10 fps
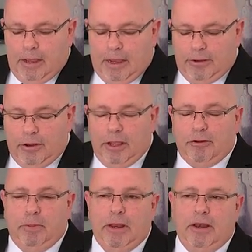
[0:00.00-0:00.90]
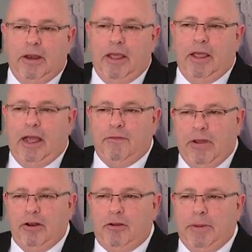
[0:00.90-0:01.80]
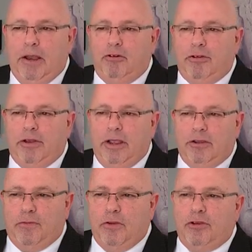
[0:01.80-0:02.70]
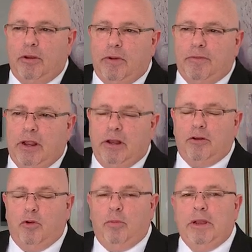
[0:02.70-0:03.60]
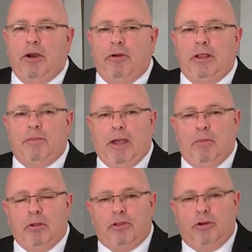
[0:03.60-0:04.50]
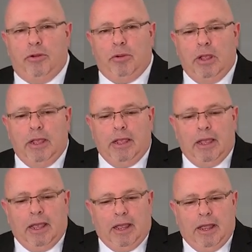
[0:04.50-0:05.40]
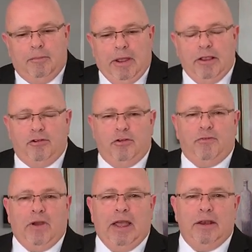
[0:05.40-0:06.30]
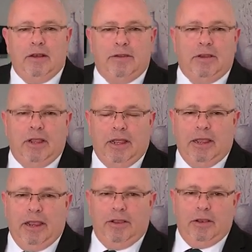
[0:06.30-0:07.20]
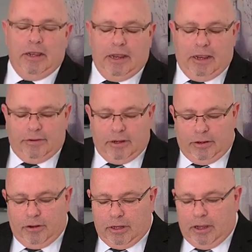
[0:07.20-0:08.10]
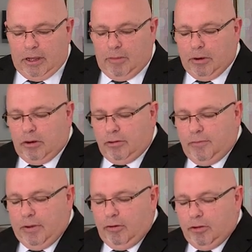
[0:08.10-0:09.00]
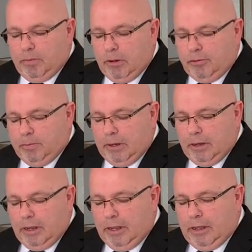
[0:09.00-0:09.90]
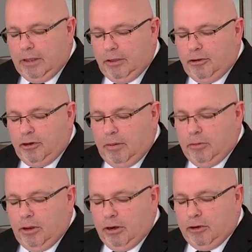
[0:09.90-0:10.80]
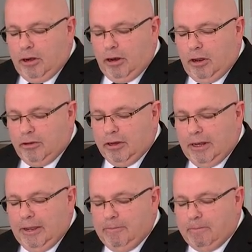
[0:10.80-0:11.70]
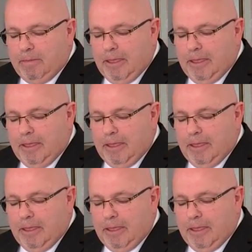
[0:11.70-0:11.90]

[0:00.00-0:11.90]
And so that's been, I found it to be interesting. first time I've done it. Normally I read the Bible through as you find it, you come across the various books, but this year I'm doing it chronologically.